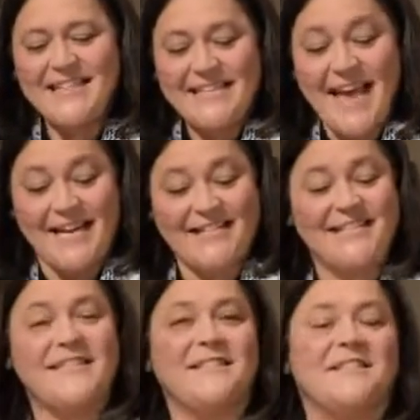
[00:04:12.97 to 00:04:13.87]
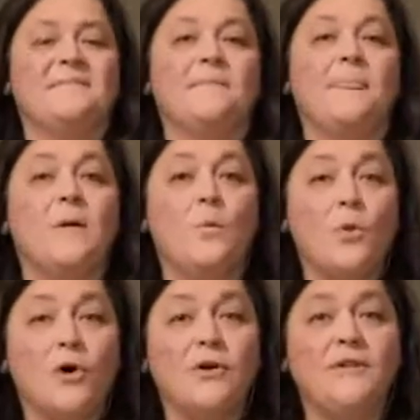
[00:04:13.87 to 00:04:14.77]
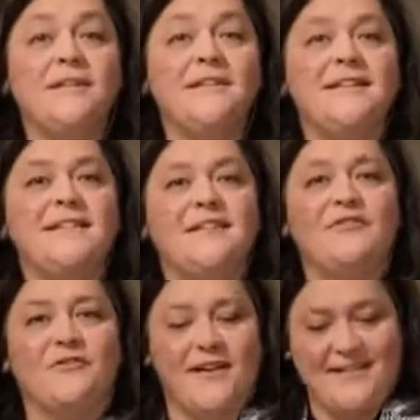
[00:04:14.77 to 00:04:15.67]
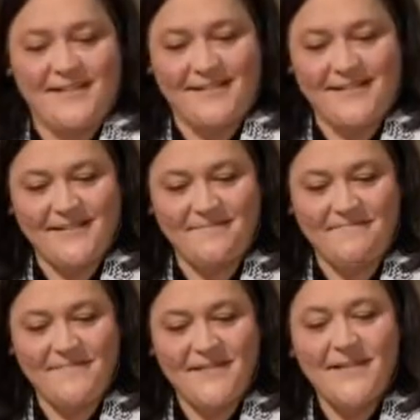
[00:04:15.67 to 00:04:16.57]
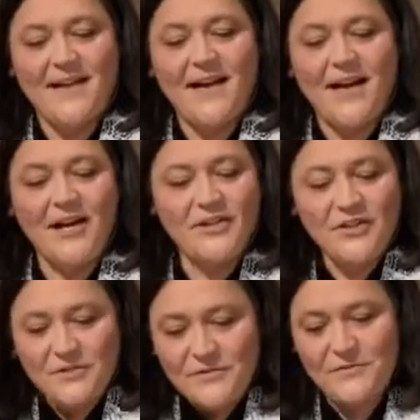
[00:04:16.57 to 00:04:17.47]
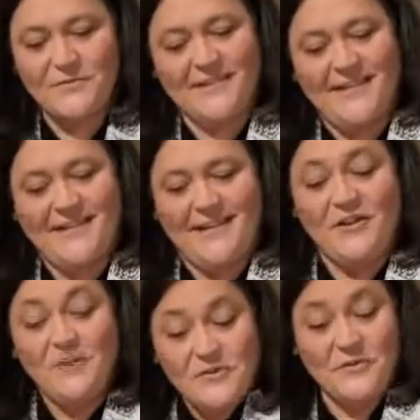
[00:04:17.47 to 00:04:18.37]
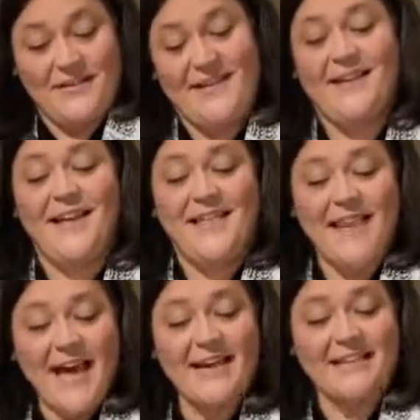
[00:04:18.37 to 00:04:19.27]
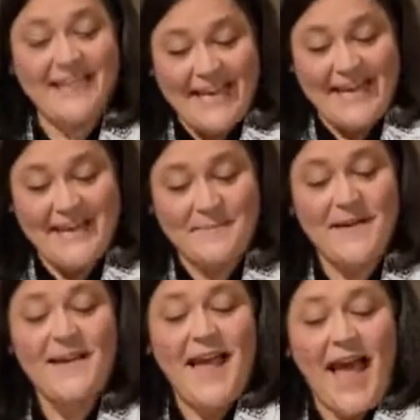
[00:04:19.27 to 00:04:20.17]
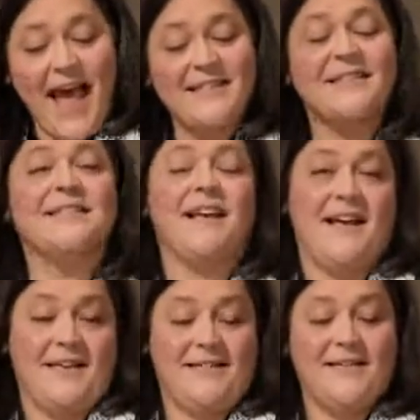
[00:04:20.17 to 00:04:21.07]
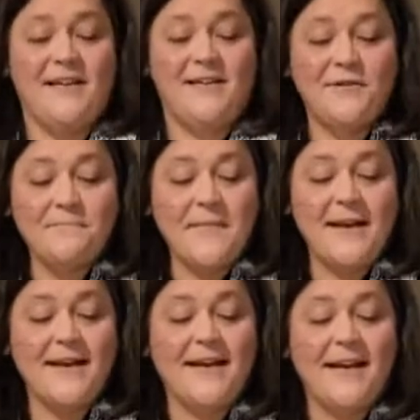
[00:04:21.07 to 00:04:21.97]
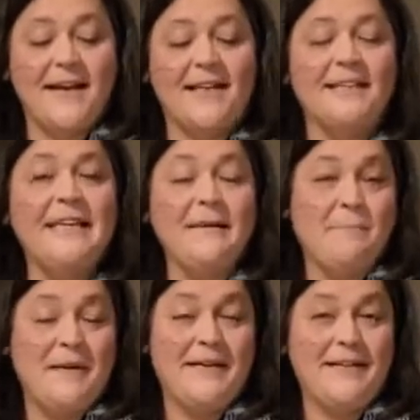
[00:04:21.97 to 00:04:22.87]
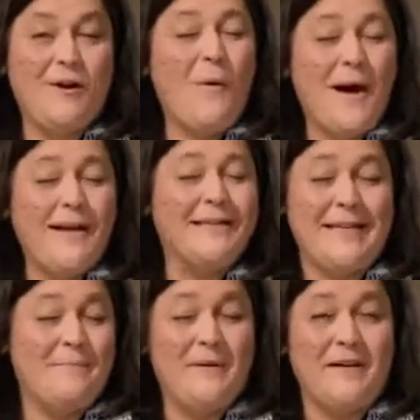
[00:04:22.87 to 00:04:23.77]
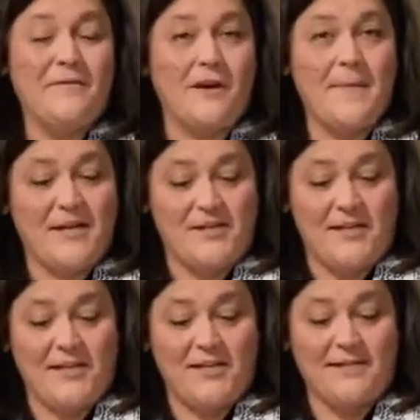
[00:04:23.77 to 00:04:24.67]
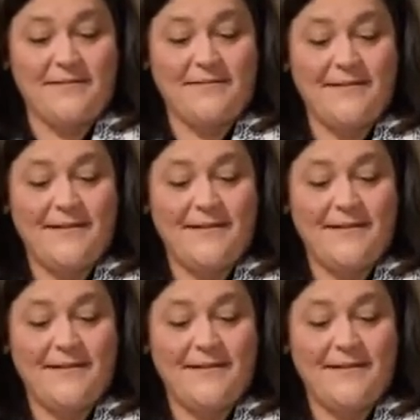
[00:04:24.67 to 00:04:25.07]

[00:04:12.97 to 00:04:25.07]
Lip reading: In the texts, the world is in crisis. Usually, that claim asks us to make a leap, quite a leap of our imagination,